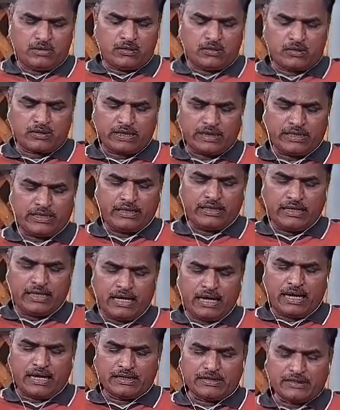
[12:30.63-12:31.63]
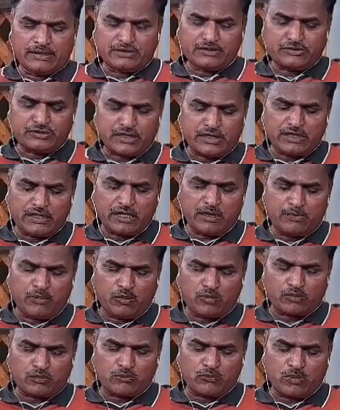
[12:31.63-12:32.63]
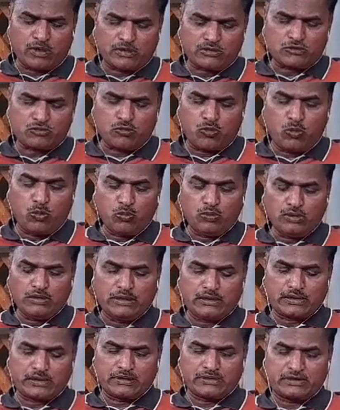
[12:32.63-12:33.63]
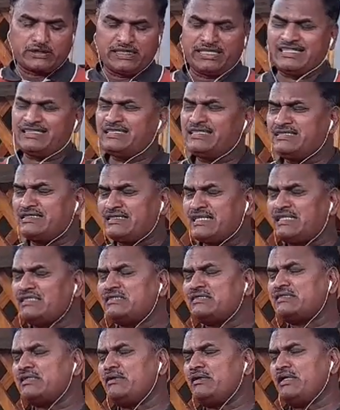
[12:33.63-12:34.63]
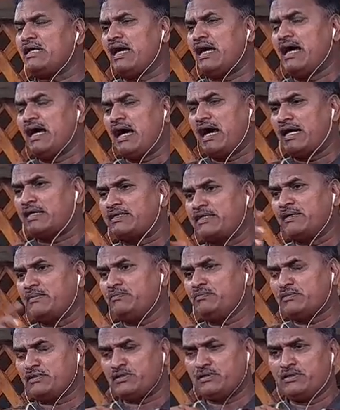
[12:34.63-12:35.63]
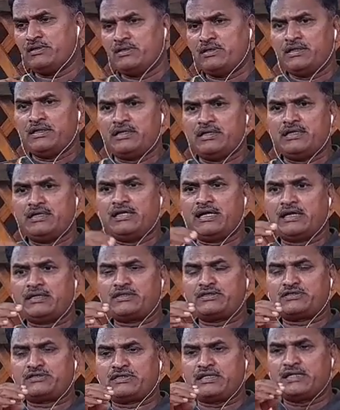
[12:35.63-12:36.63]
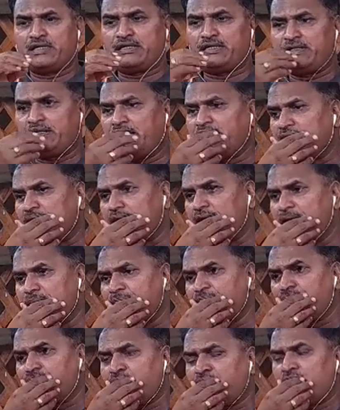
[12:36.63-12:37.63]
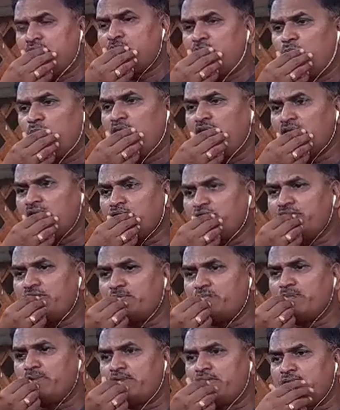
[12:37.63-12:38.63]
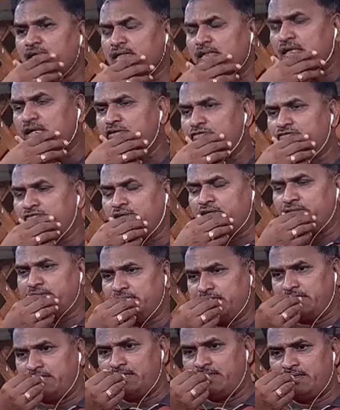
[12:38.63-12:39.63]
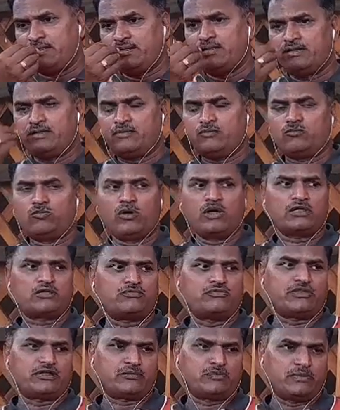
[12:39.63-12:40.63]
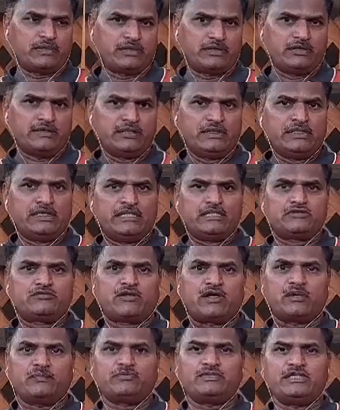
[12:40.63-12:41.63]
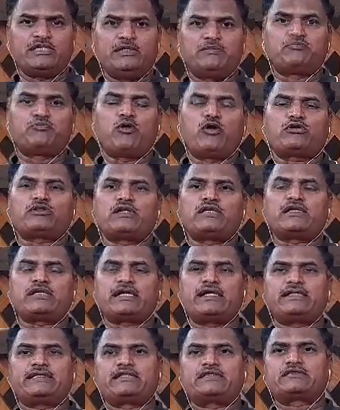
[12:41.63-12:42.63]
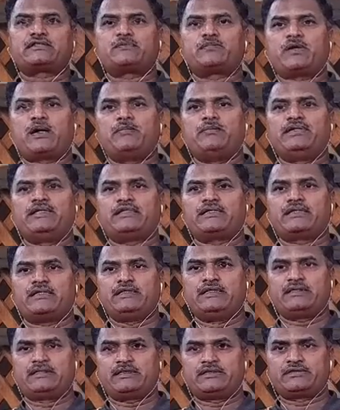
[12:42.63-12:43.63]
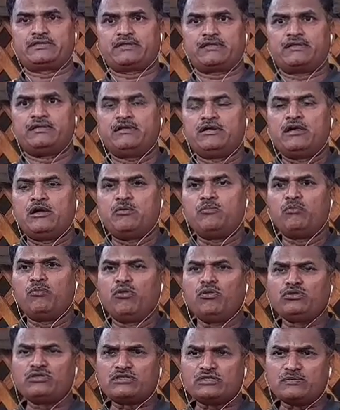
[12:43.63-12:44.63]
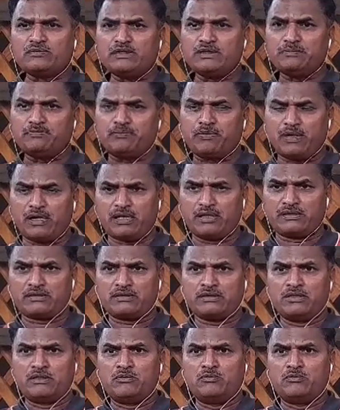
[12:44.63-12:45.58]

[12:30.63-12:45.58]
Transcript: Okay, understanding about one's own literature, it is just an attempt in understanding. Nanage Walt Whitman ana kavya ideyalla. Walt Whitman is one of the important writers of American literature. Most of the part